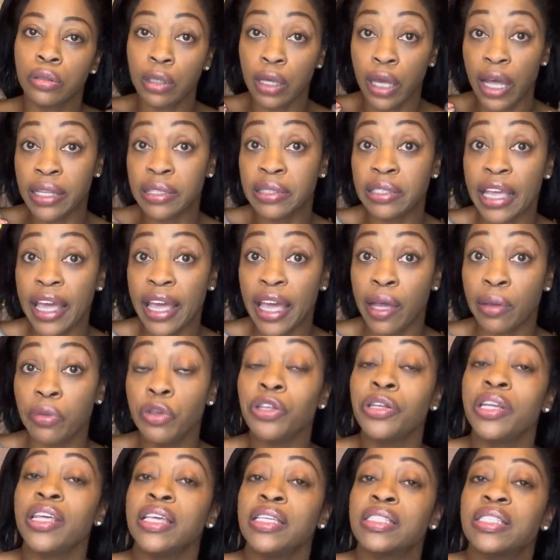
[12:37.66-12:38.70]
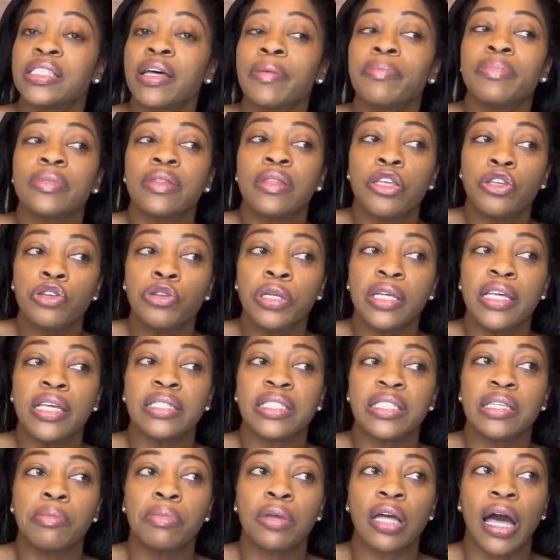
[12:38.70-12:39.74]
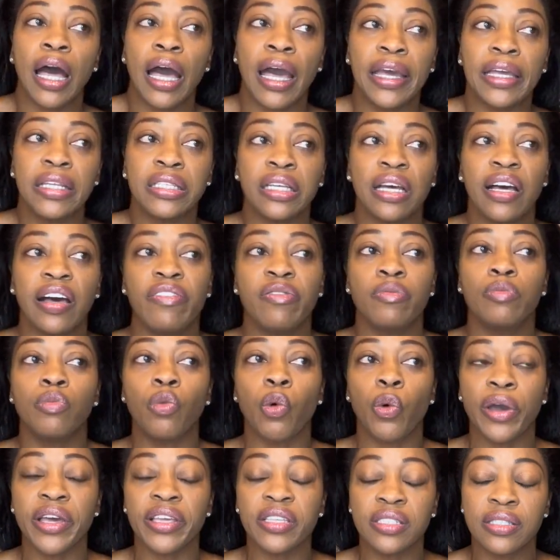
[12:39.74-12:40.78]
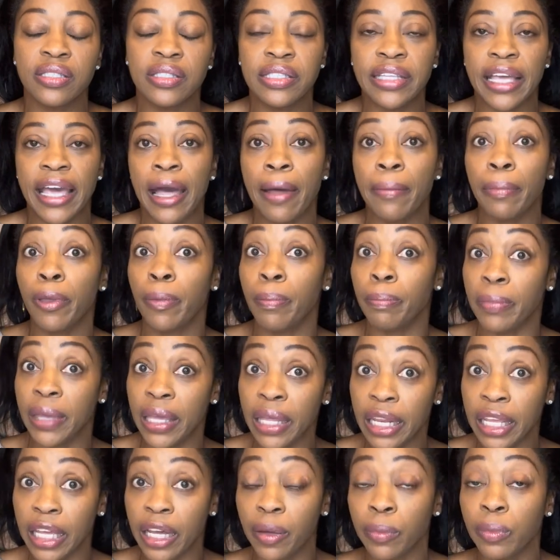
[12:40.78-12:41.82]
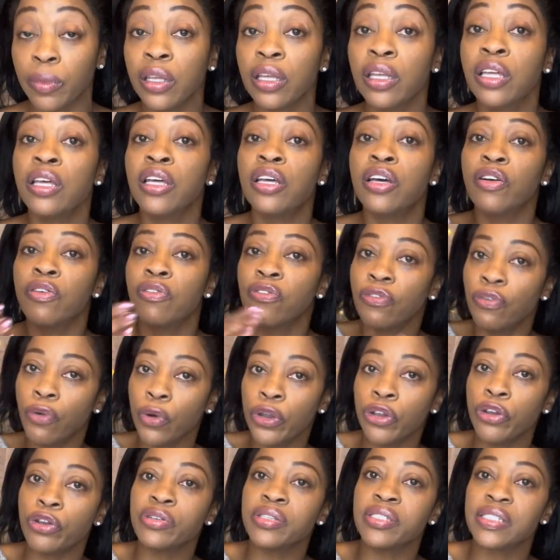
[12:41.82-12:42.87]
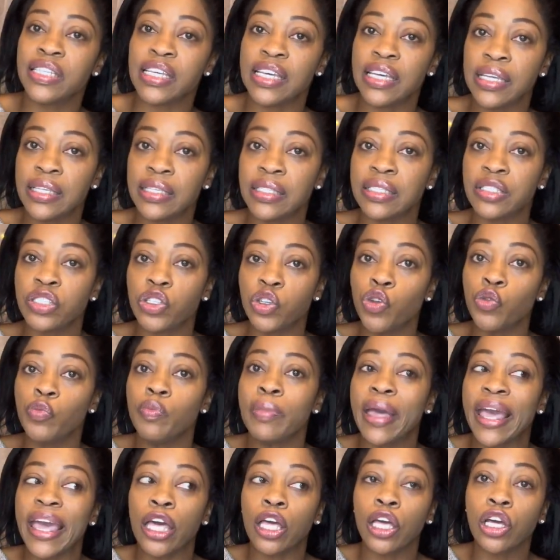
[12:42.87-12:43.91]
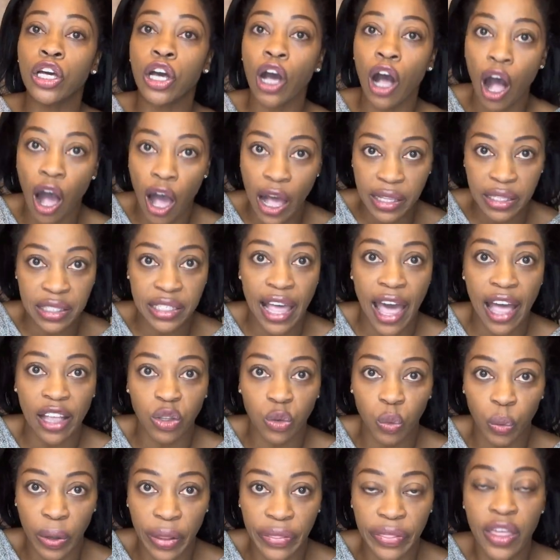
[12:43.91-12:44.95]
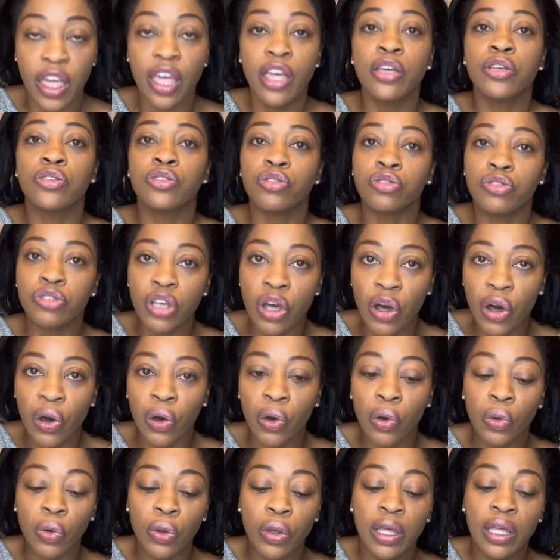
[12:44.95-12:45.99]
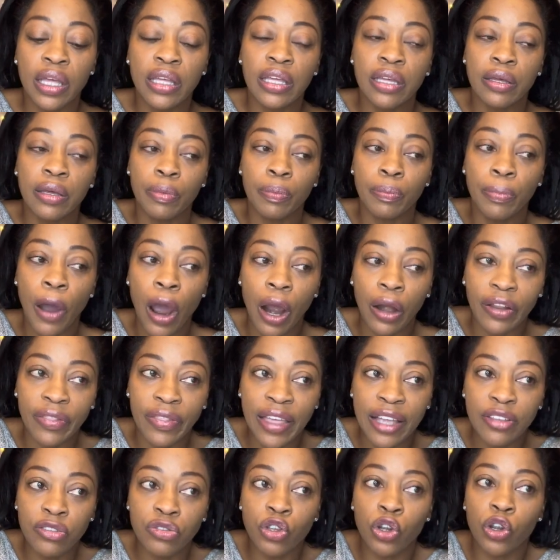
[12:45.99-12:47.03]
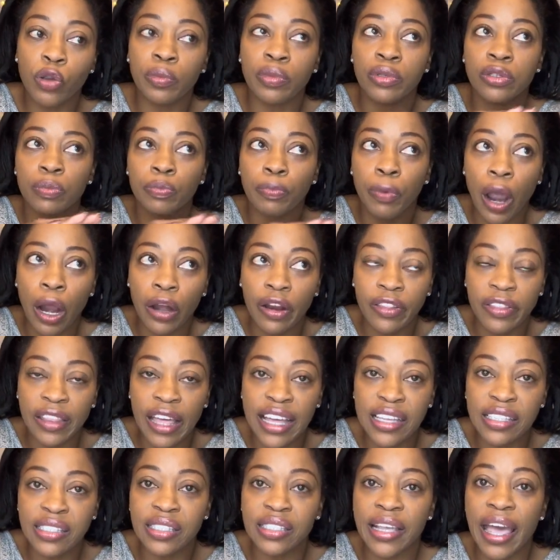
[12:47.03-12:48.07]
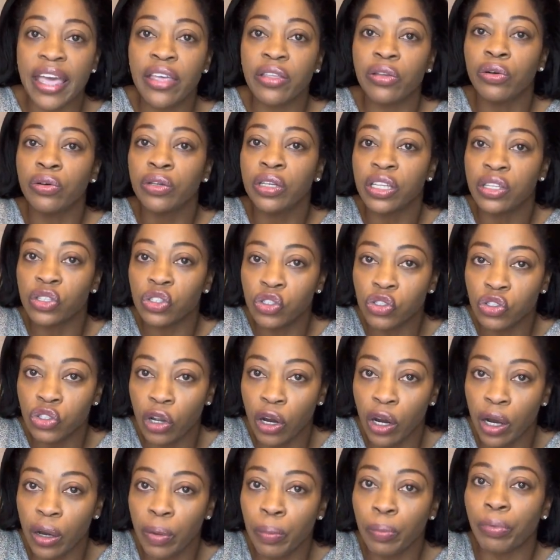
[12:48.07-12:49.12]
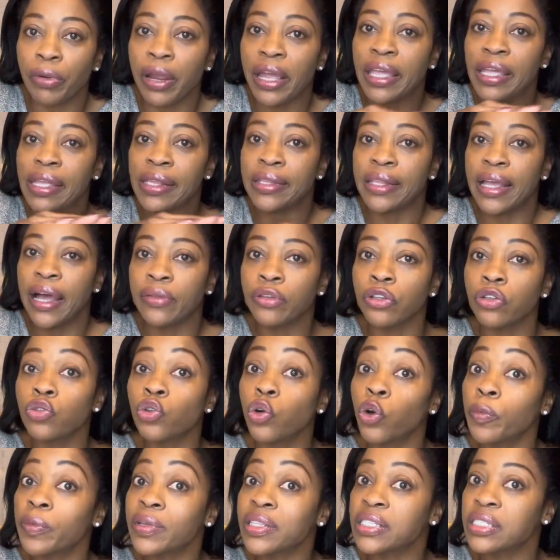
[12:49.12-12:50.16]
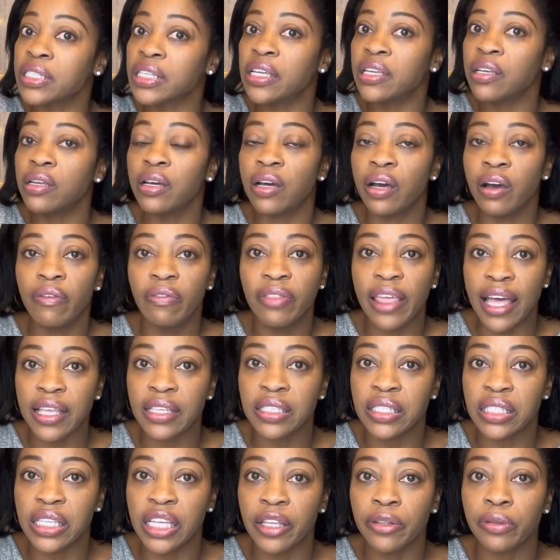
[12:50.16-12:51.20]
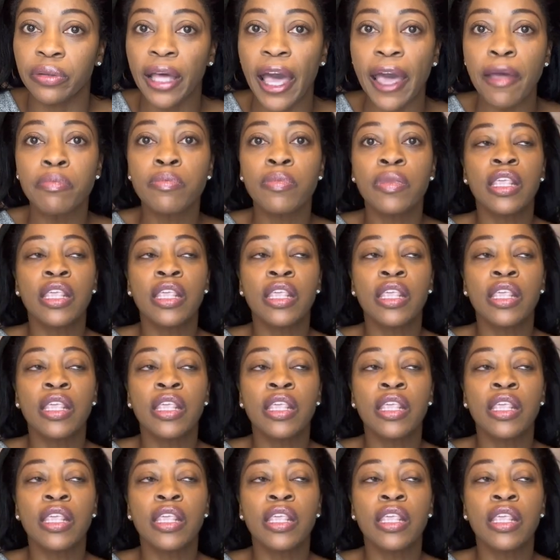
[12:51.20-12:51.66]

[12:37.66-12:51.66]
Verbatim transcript: a damp, you need some, you need some kind of moist, damp medium for your seeds to make contact with. So part of that, part of that cycle can start breaking down the dormancy of that seed. Okay.